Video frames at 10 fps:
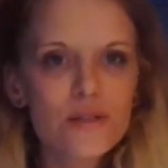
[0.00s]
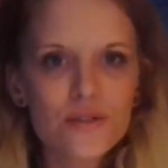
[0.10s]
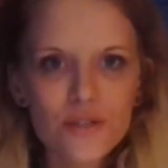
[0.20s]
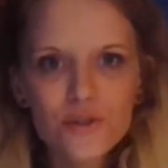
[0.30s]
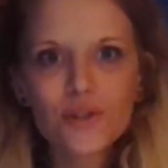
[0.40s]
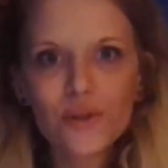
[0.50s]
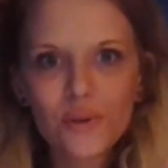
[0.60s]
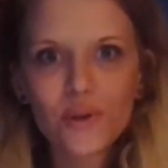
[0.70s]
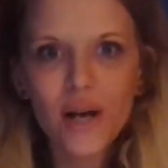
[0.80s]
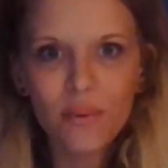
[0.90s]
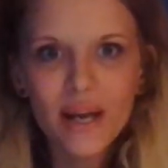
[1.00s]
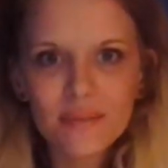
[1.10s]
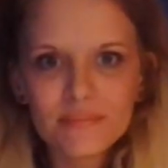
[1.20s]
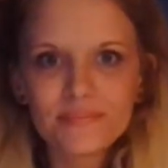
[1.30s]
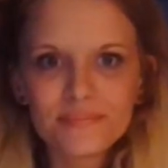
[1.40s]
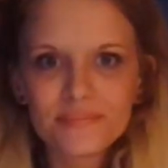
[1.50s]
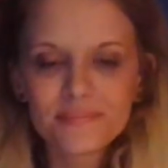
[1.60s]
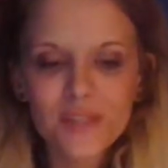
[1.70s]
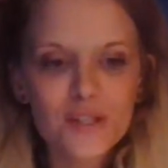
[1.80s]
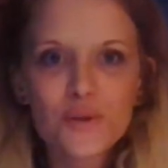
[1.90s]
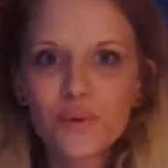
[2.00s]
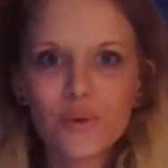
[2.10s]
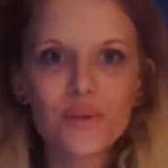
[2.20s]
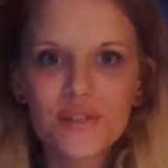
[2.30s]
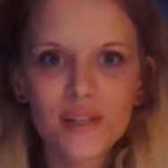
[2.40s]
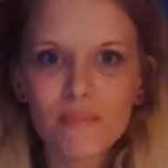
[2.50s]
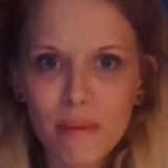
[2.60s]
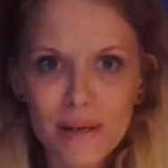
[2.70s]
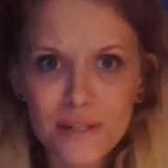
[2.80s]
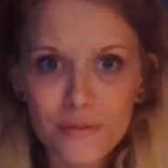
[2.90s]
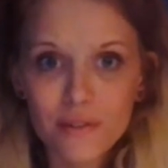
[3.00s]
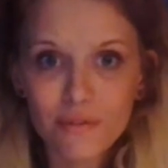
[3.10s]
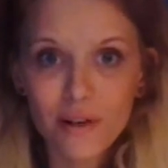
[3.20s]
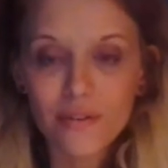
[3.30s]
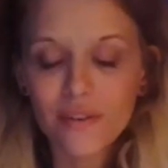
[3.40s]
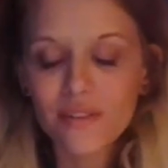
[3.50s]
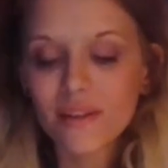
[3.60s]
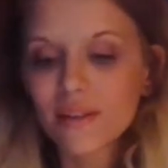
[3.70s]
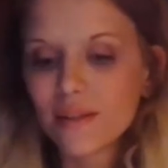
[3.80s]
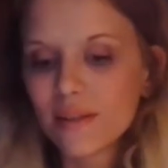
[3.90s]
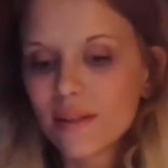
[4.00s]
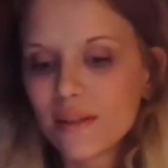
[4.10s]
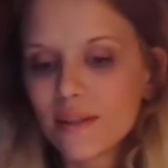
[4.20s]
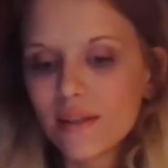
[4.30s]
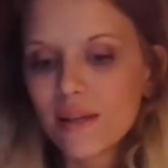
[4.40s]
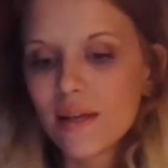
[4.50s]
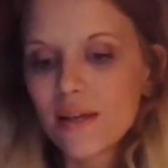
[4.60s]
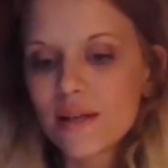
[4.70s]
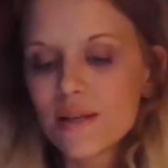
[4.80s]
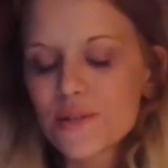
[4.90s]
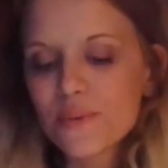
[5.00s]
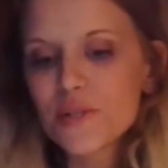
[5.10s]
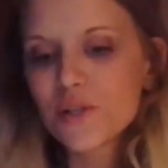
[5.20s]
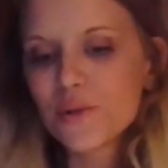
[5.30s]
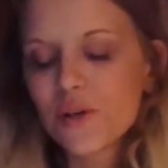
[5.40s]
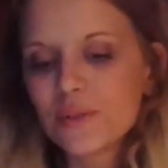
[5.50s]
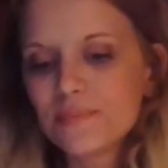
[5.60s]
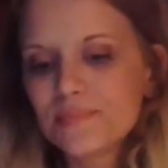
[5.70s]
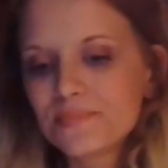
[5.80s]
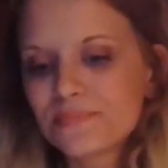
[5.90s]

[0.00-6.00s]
So to Google I went, because Google is like my best friend for everything. So I went to Google,